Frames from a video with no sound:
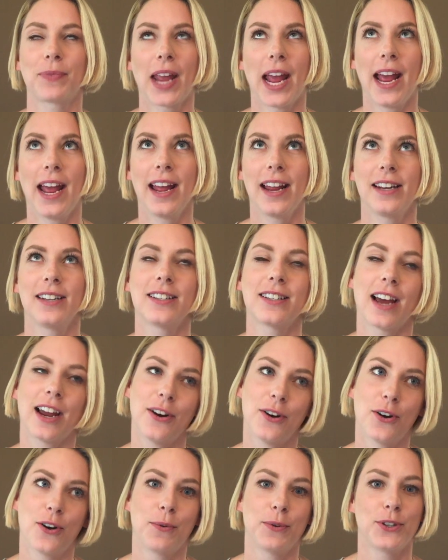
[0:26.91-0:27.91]
And I
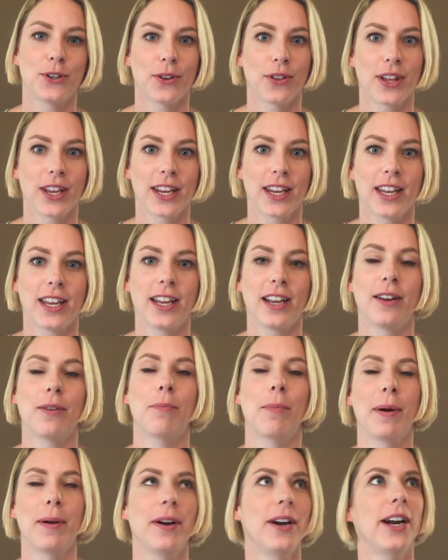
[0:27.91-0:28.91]
know what you're
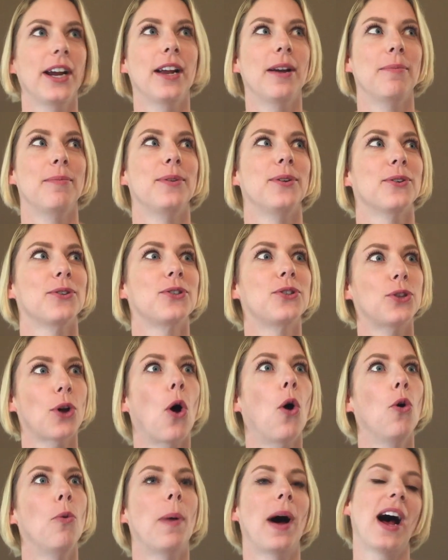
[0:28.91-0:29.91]
thinking, Miriam, you're
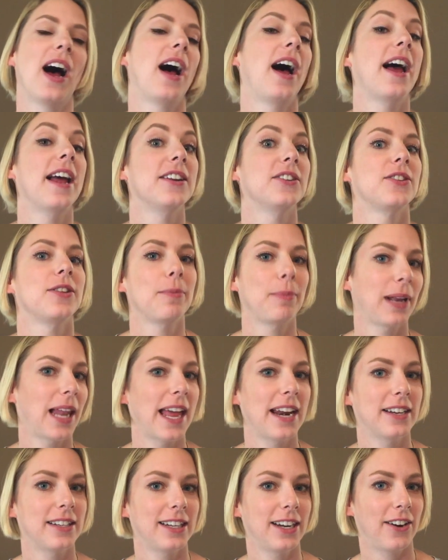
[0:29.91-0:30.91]
so behind the
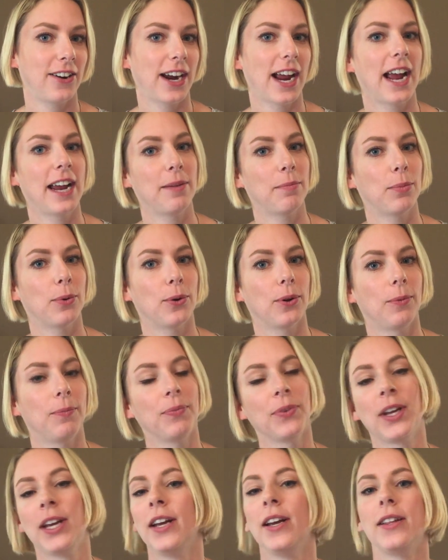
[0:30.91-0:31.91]
planetary 8-ball.